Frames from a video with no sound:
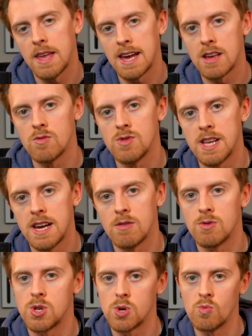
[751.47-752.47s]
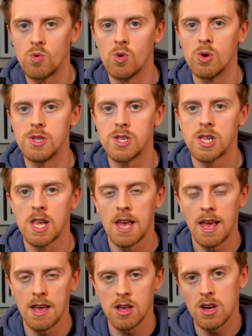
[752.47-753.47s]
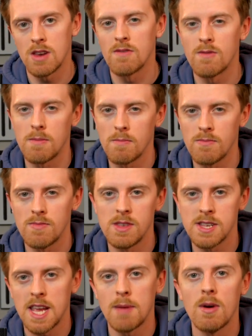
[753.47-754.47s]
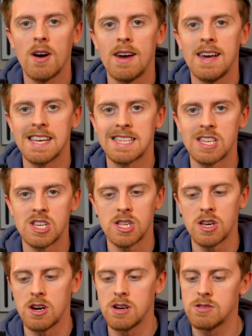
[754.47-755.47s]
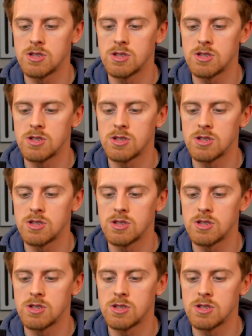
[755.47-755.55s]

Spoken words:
angled down towards kind of the same height as the guitar.